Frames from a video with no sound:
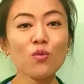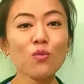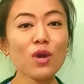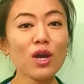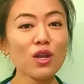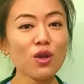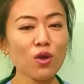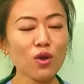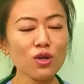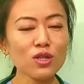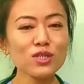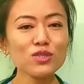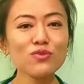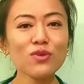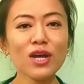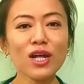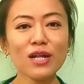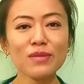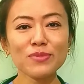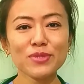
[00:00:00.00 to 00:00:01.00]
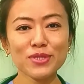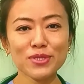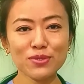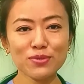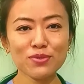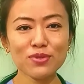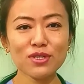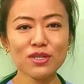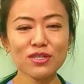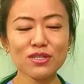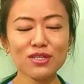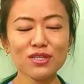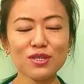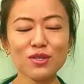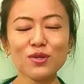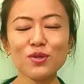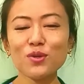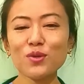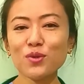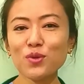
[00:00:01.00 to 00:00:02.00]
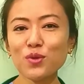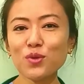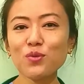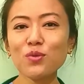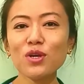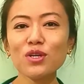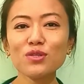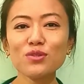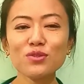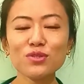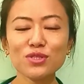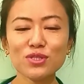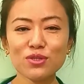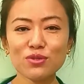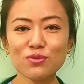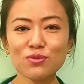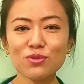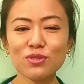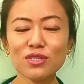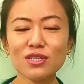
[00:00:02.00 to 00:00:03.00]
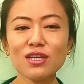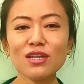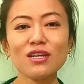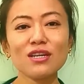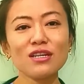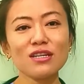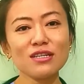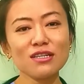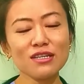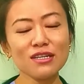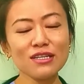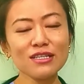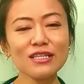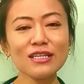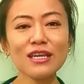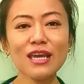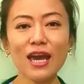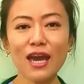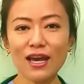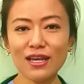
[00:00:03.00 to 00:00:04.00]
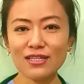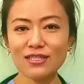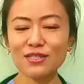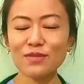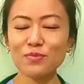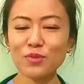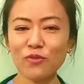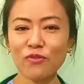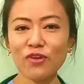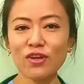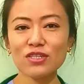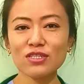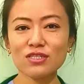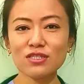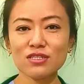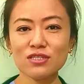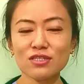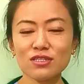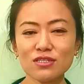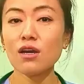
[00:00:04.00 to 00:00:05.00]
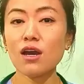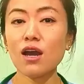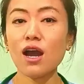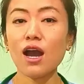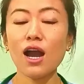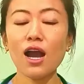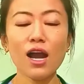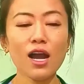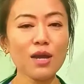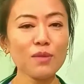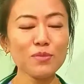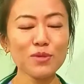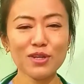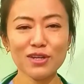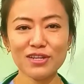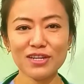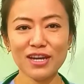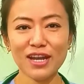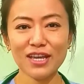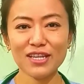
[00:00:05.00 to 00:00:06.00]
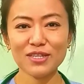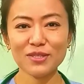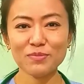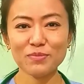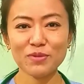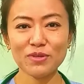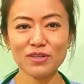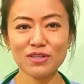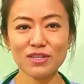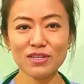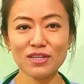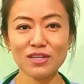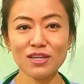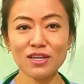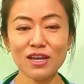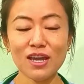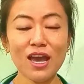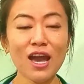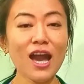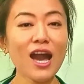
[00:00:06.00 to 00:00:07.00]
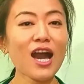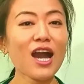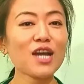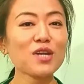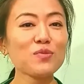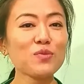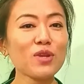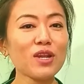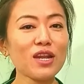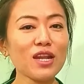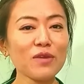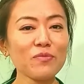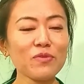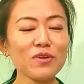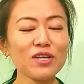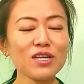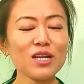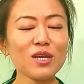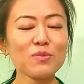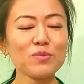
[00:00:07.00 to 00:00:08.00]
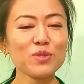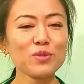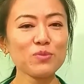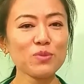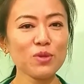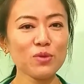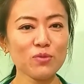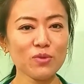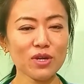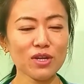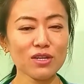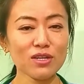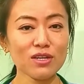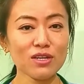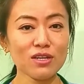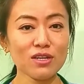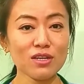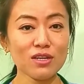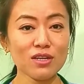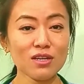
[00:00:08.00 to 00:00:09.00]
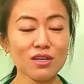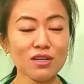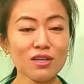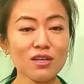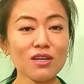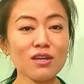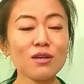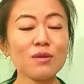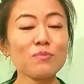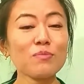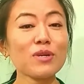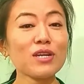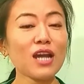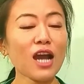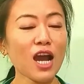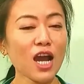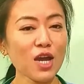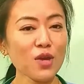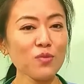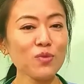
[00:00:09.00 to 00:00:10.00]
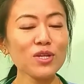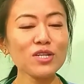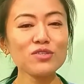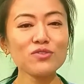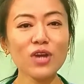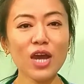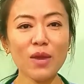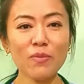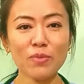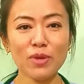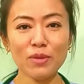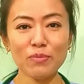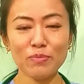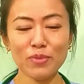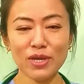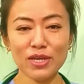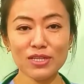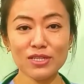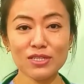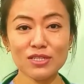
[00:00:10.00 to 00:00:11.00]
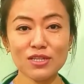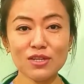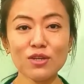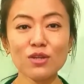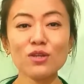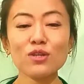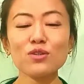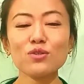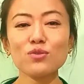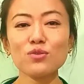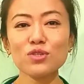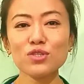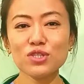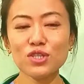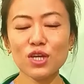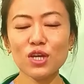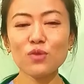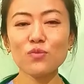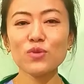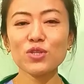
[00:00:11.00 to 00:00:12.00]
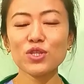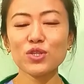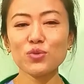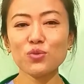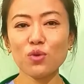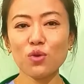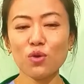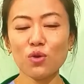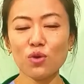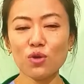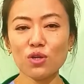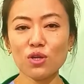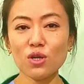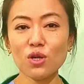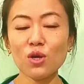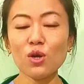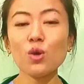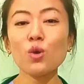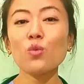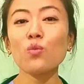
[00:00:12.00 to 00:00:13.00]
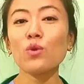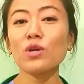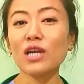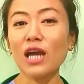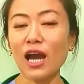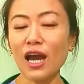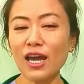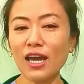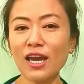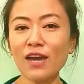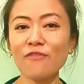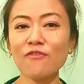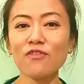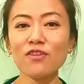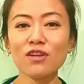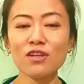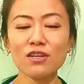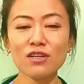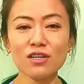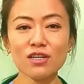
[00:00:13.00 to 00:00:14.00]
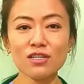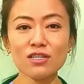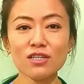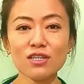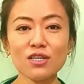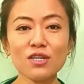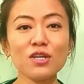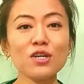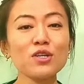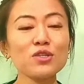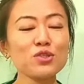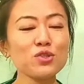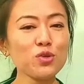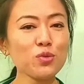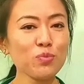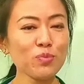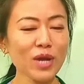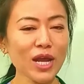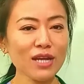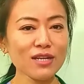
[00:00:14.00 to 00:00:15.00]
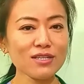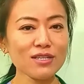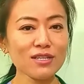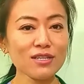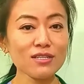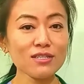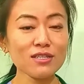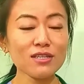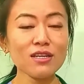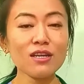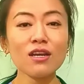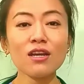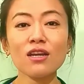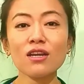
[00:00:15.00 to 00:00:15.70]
while also help students who want to choose nursing as the profession. I'm not an expert and will never claim to be one, but I will try my best to share with you all what I have learned through practice,